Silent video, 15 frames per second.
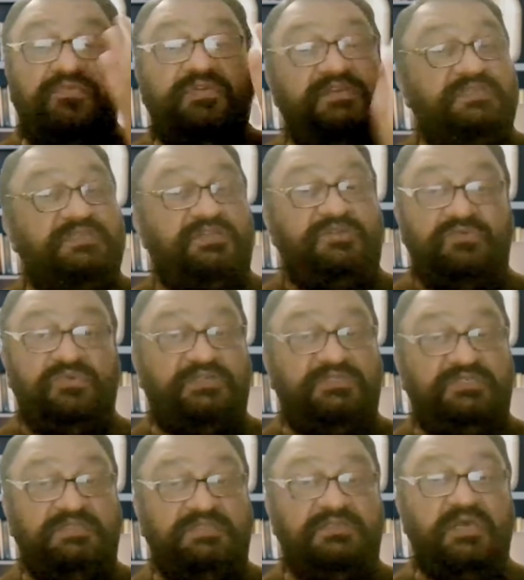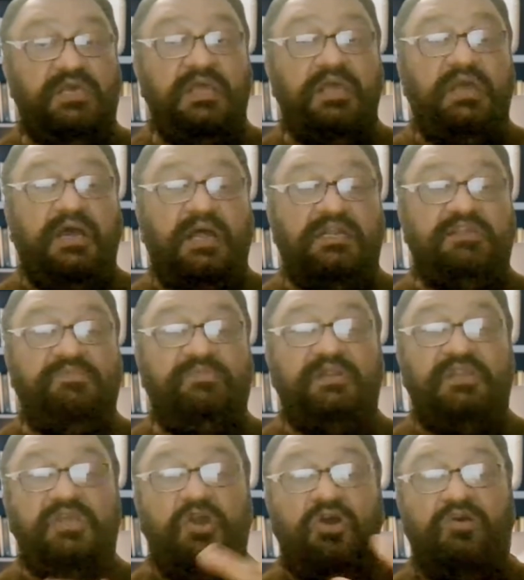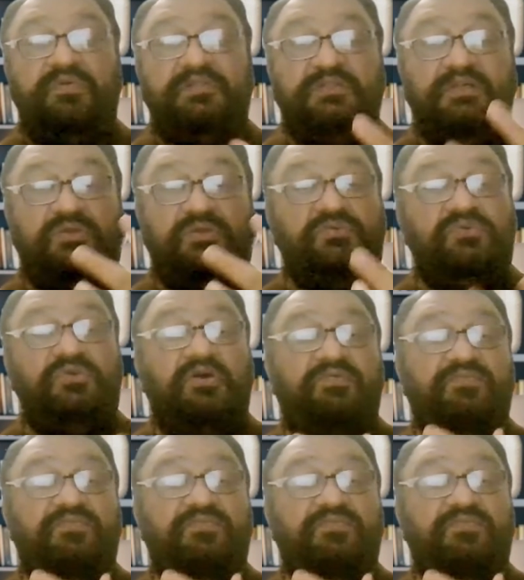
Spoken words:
of research questions. Ultimately, however, the rule